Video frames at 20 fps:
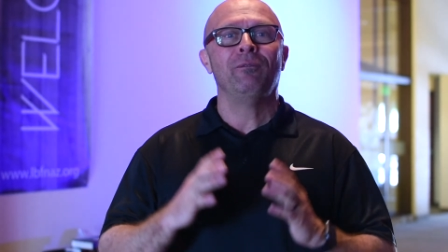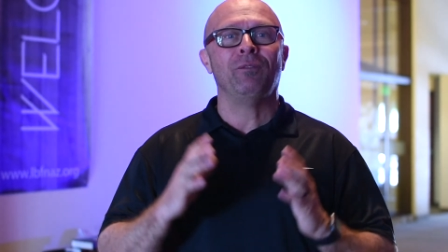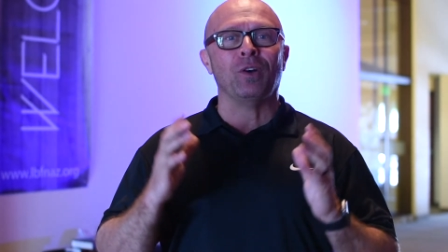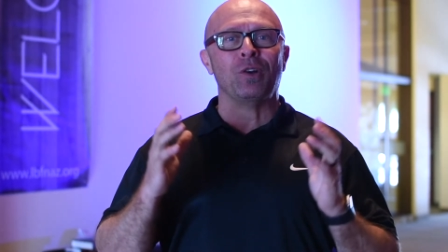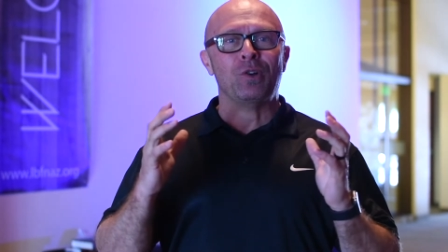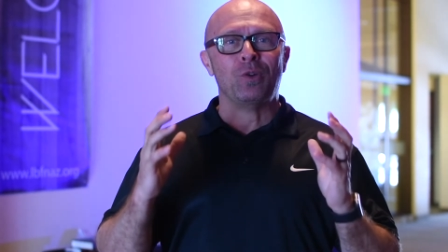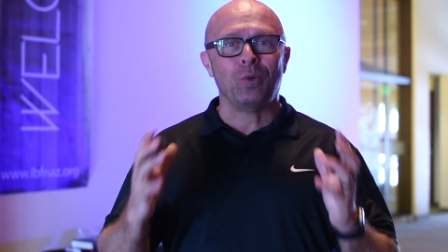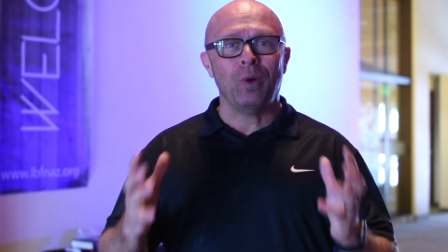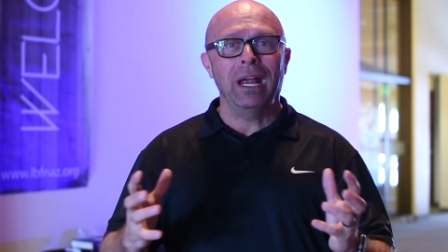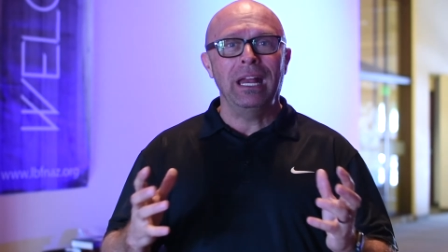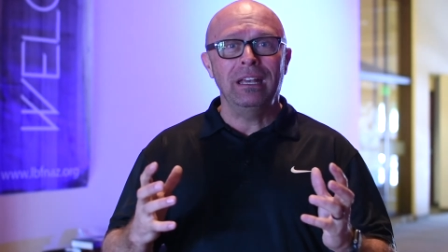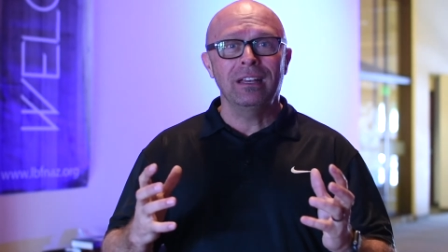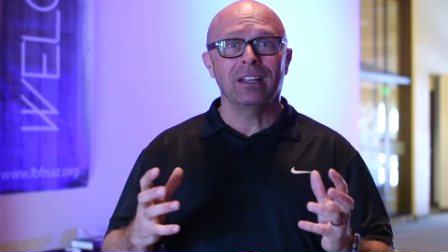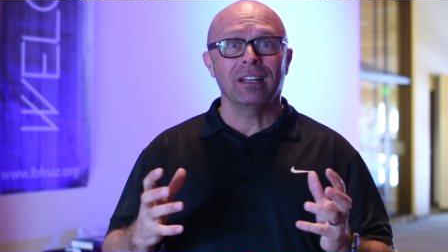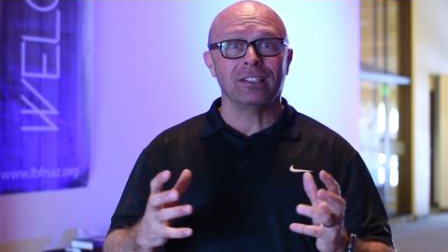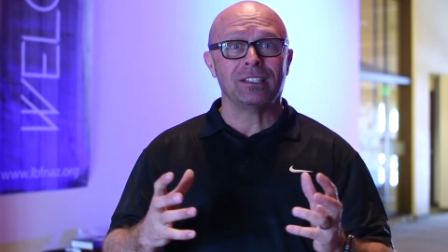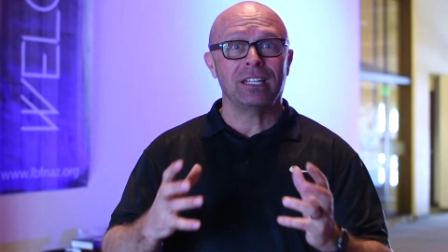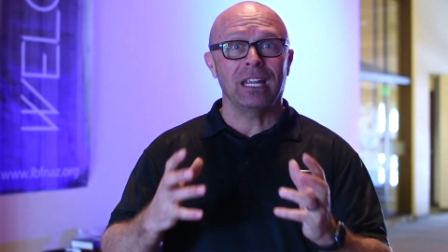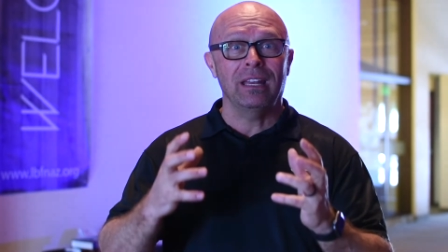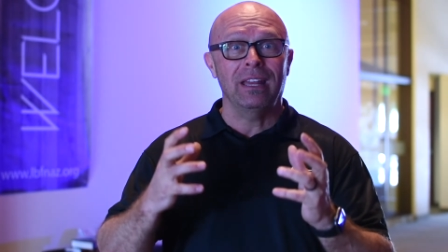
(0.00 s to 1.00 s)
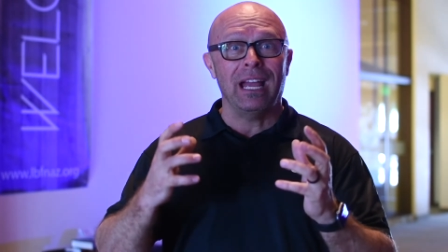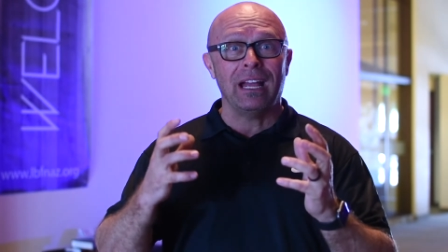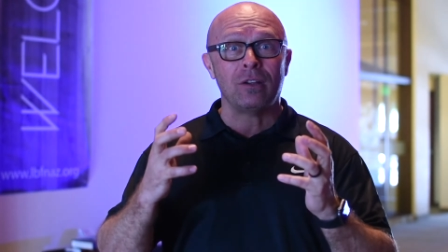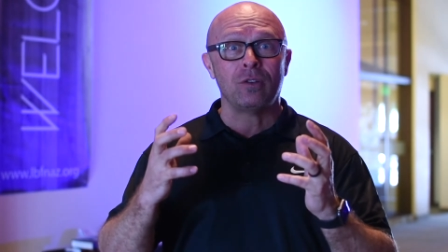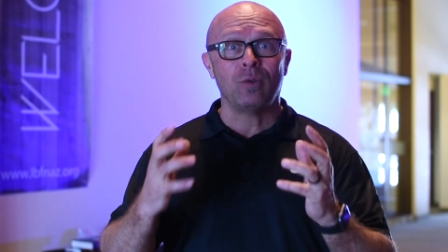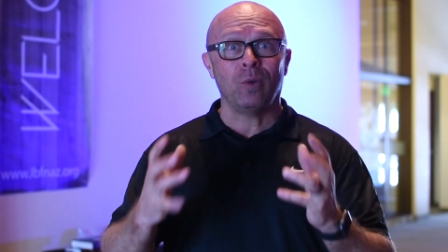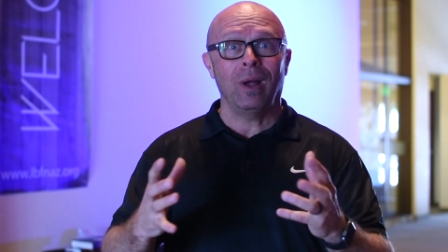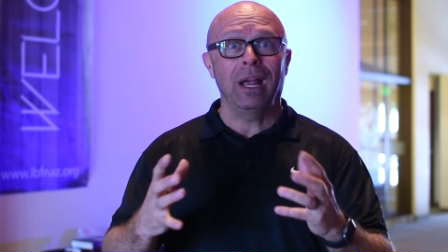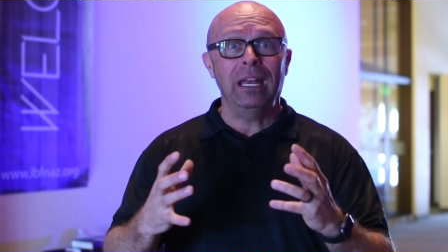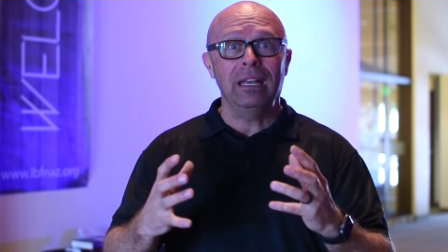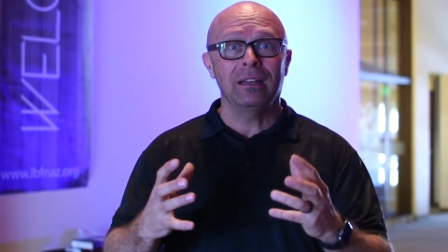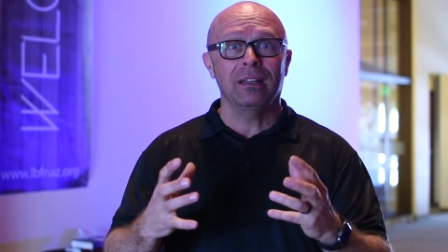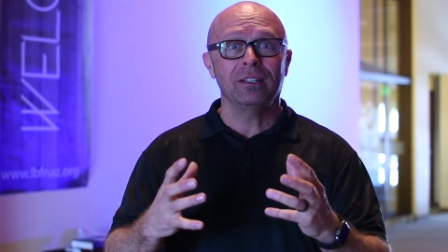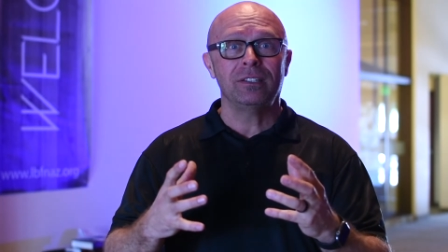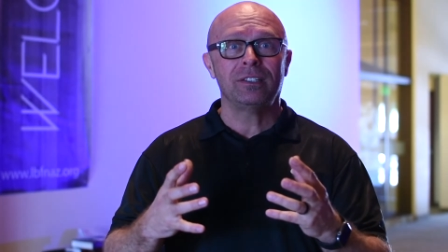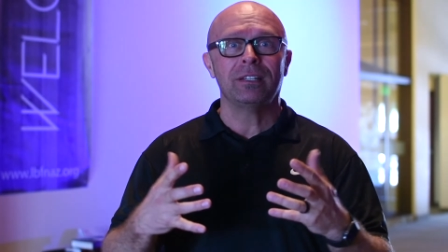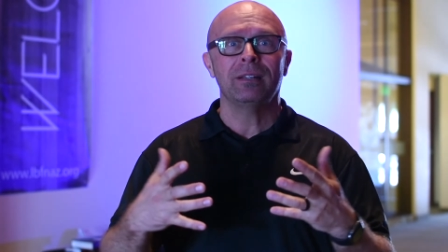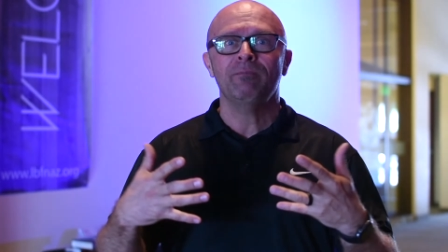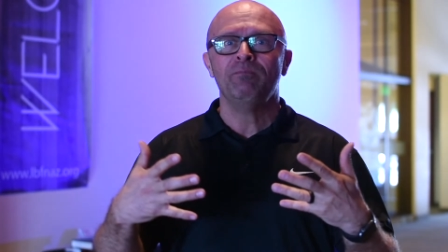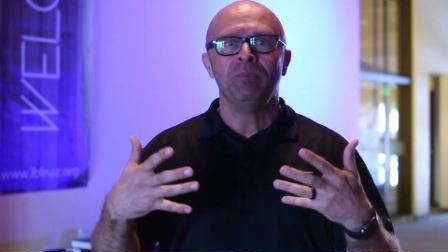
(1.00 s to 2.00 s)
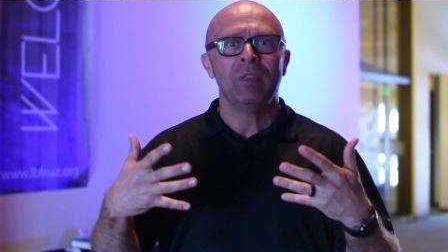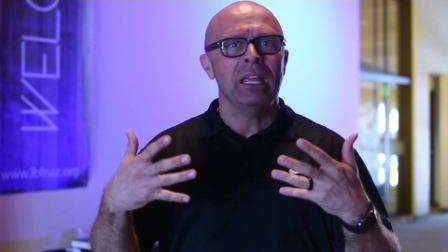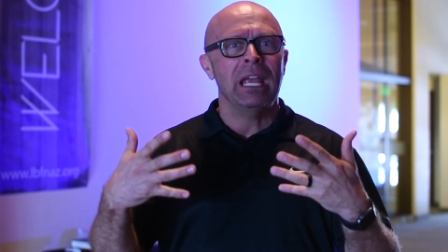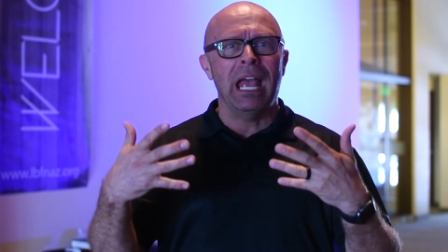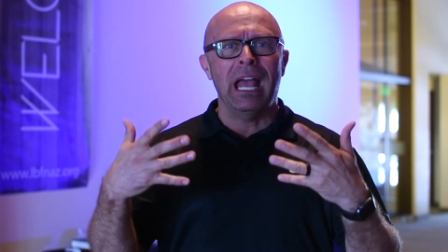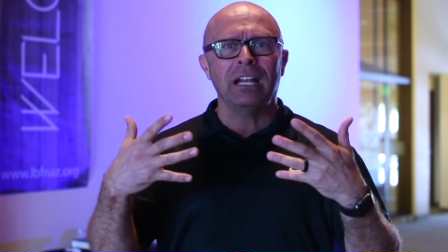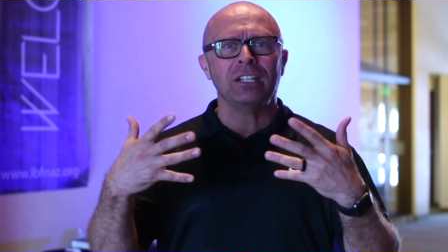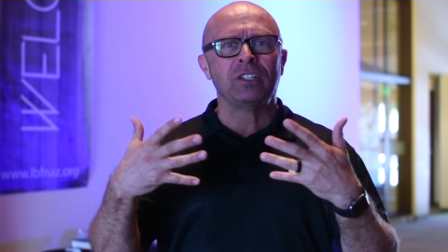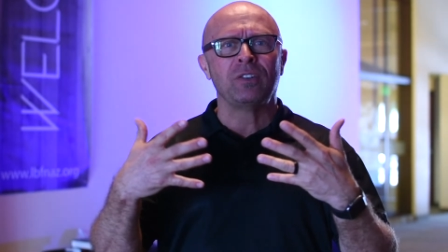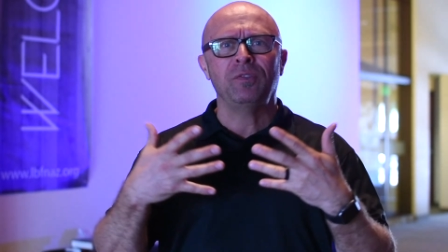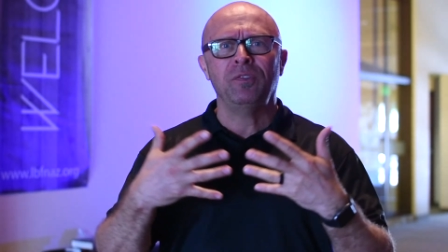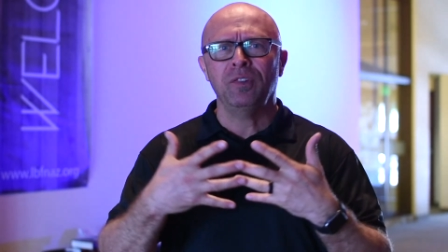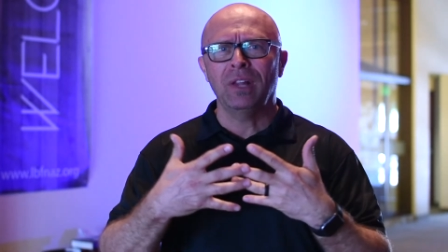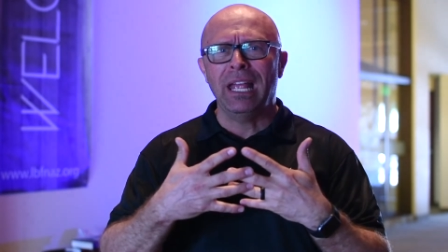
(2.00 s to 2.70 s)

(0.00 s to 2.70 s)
for greatness, and that greatness adds